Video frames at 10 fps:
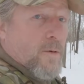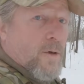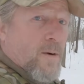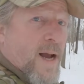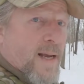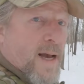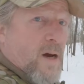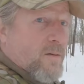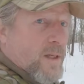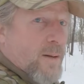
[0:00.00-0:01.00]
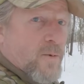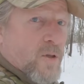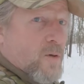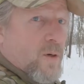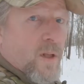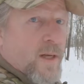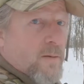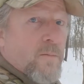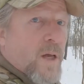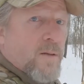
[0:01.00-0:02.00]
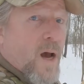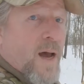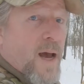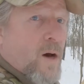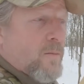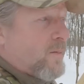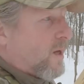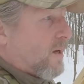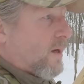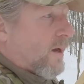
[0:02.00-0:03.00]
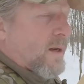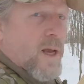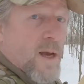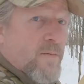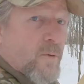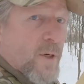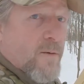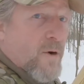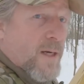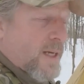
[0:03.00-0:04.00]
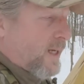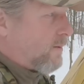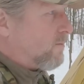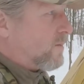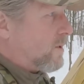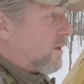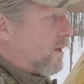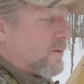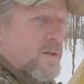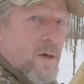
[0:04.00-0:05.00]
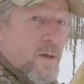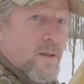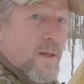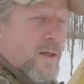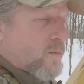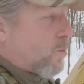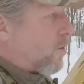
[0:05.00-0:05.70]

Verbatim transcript: I'm going to rack out and I'm just going to let it, it die out and have whatever I need to get it started the next